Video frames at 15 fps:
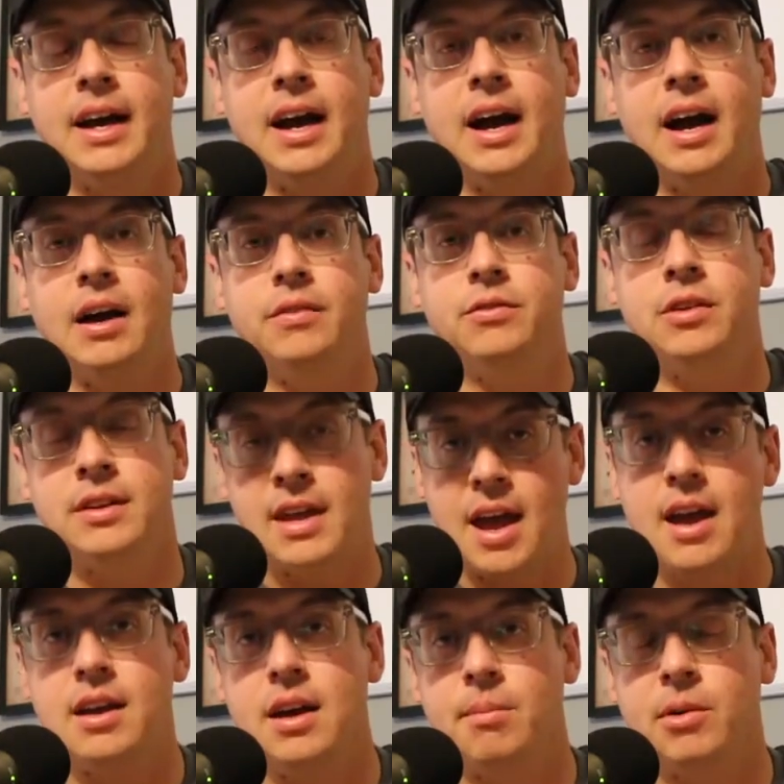Uh,
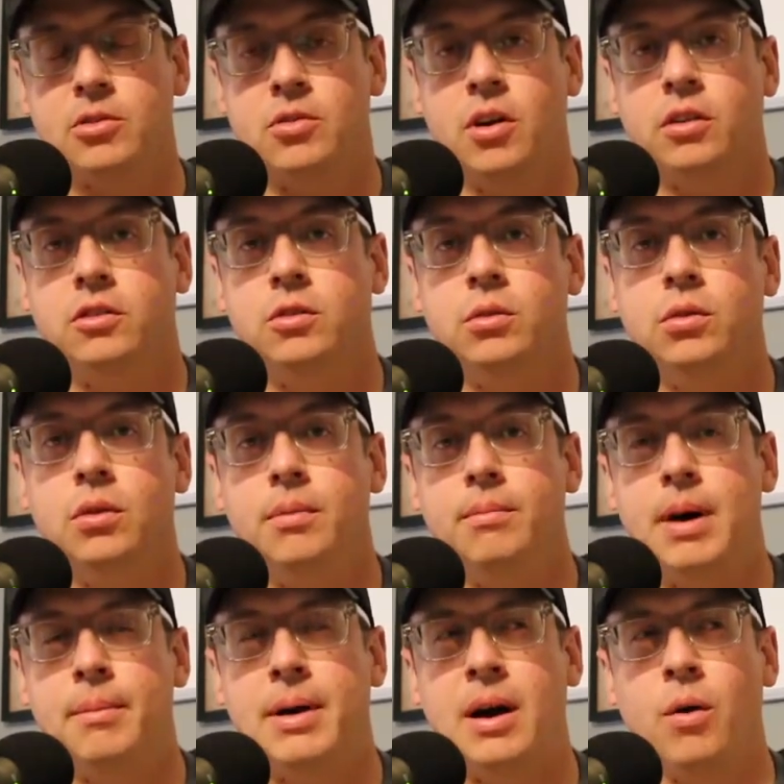today, I'm going to talk to you
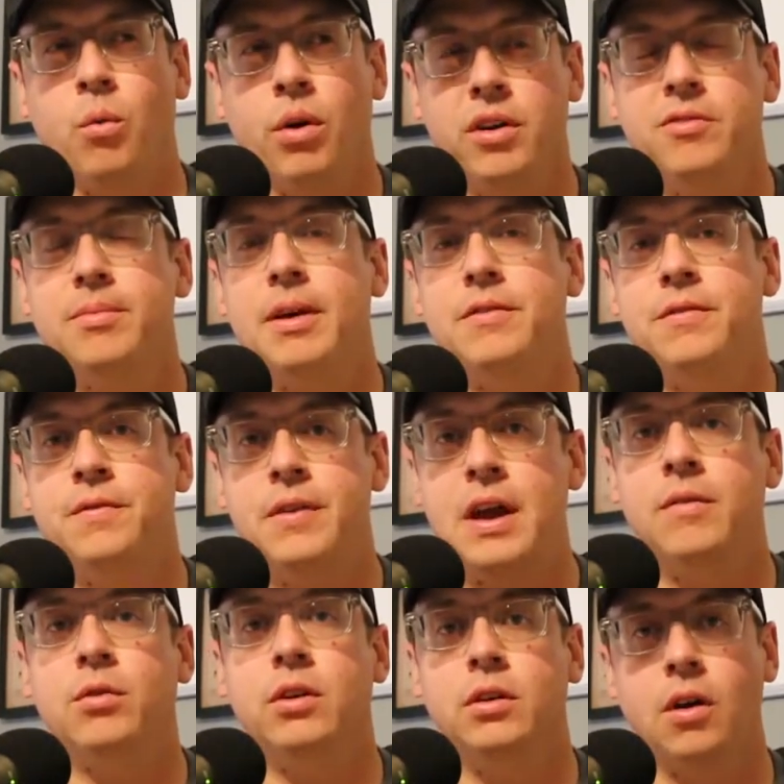about one of my
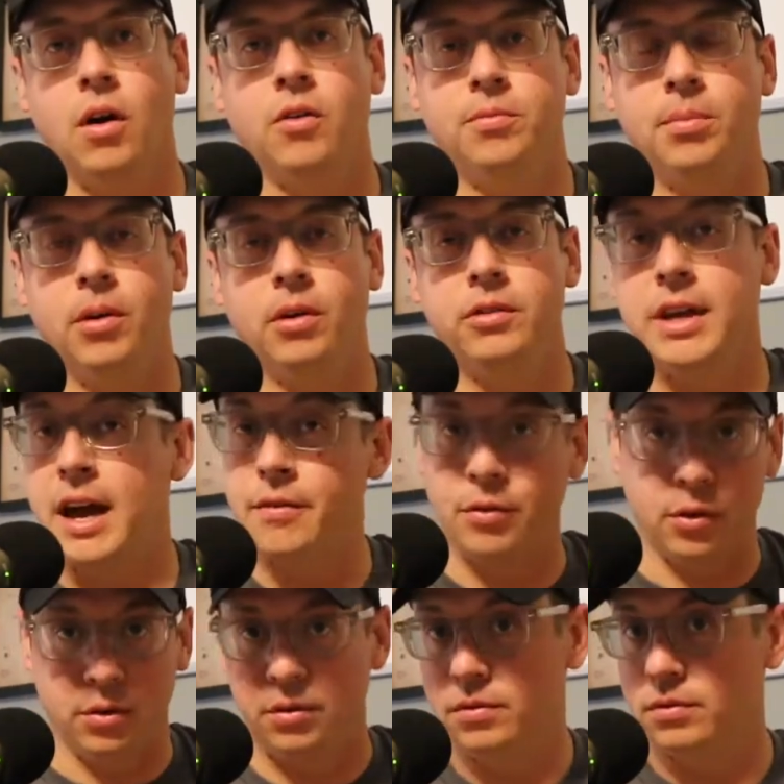favorite golf balls
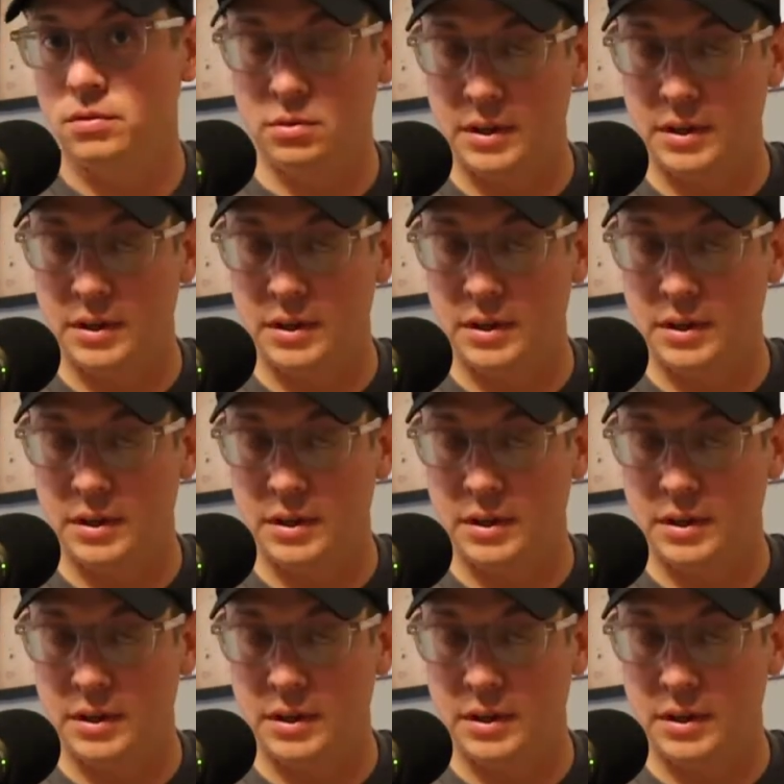ever,